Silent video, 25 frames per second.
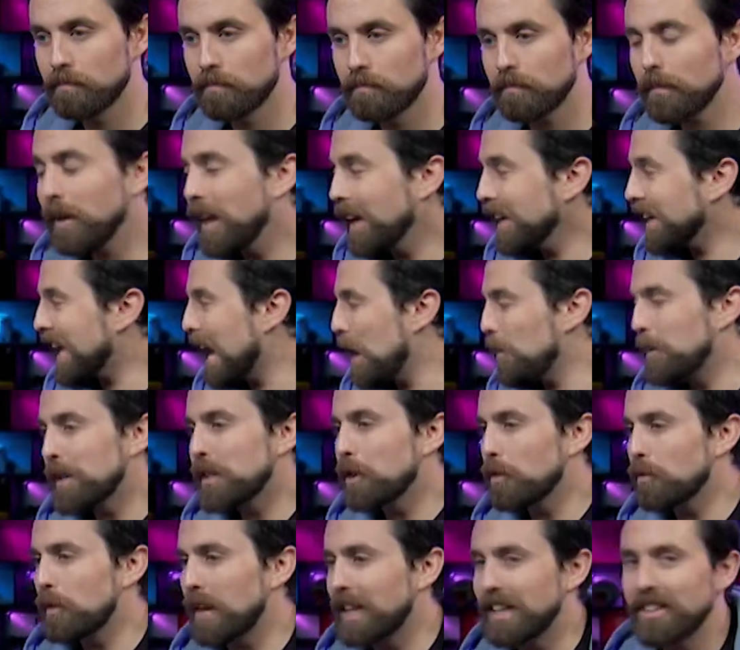Like how when
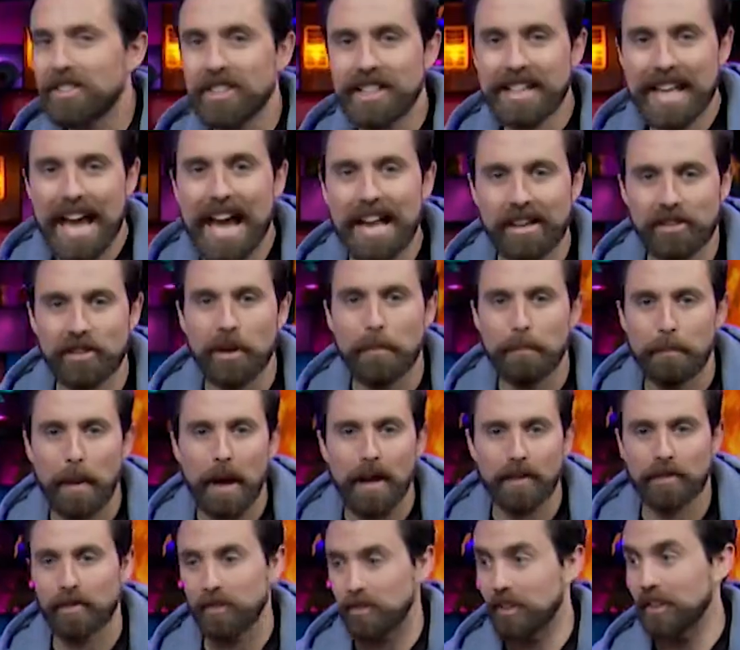you're running to catch a
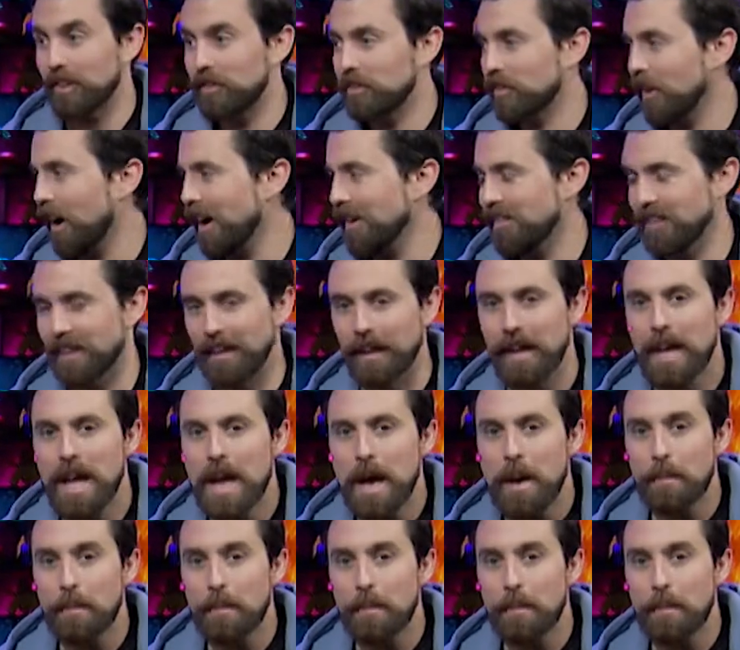bus, it's exciting,